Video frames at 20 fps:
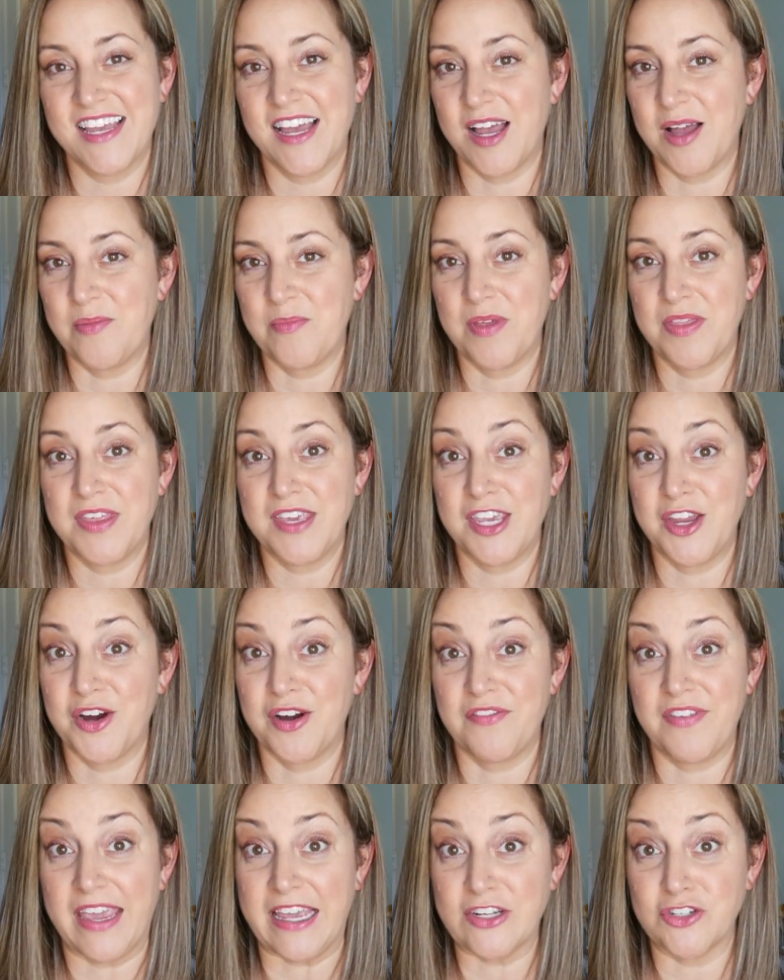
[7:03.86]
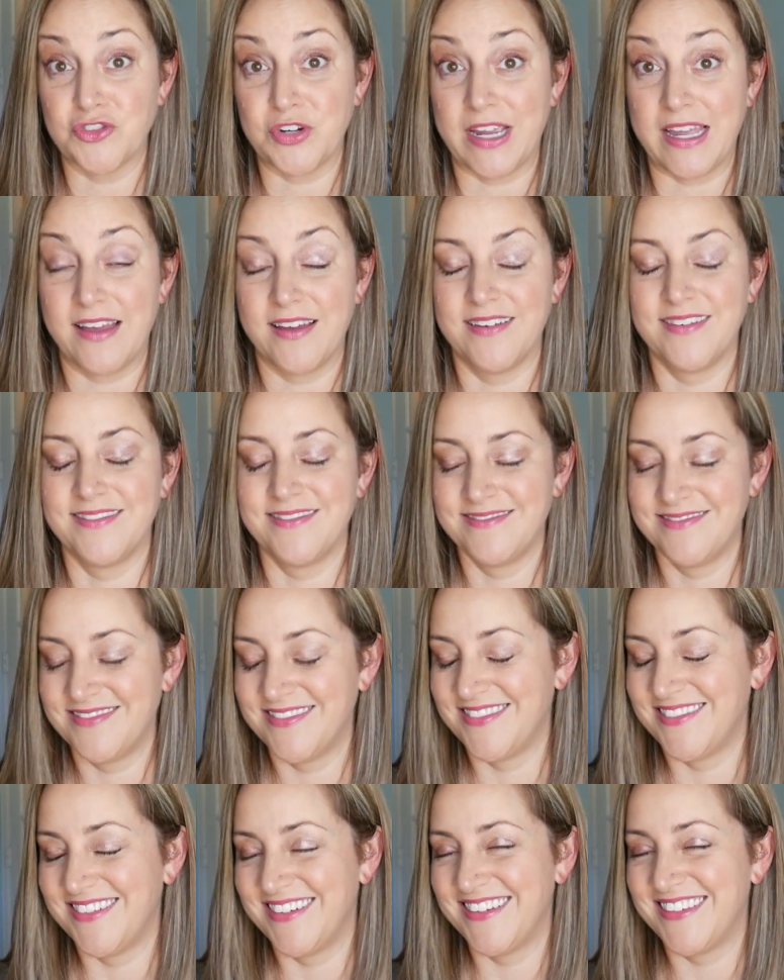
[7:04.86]
the year of Andrea.
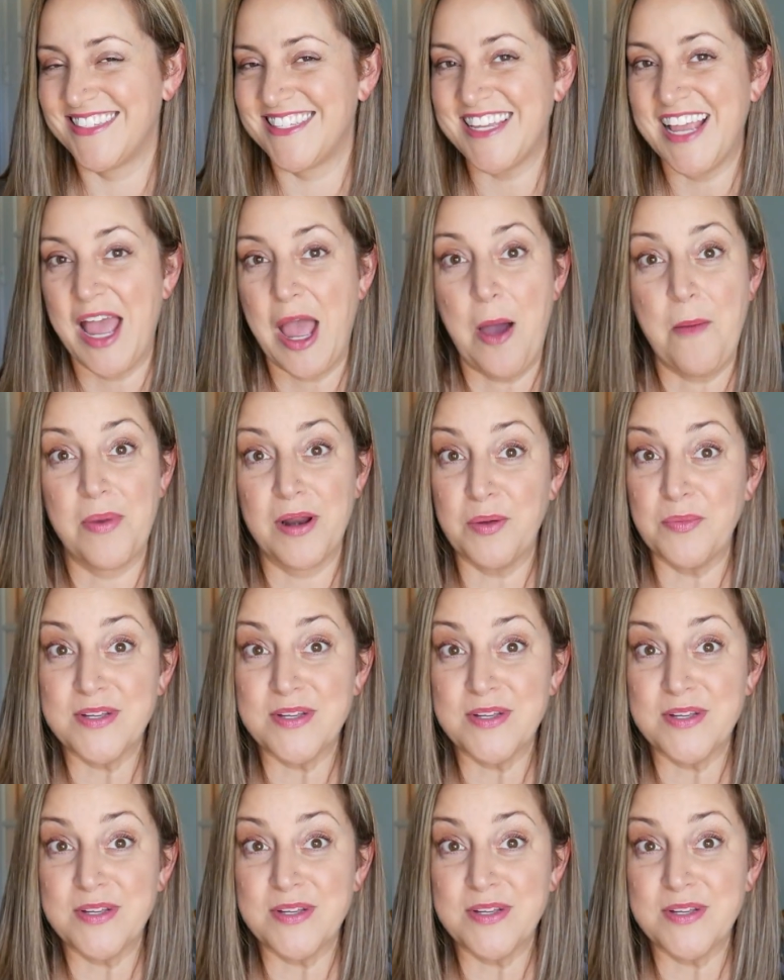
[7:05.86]
But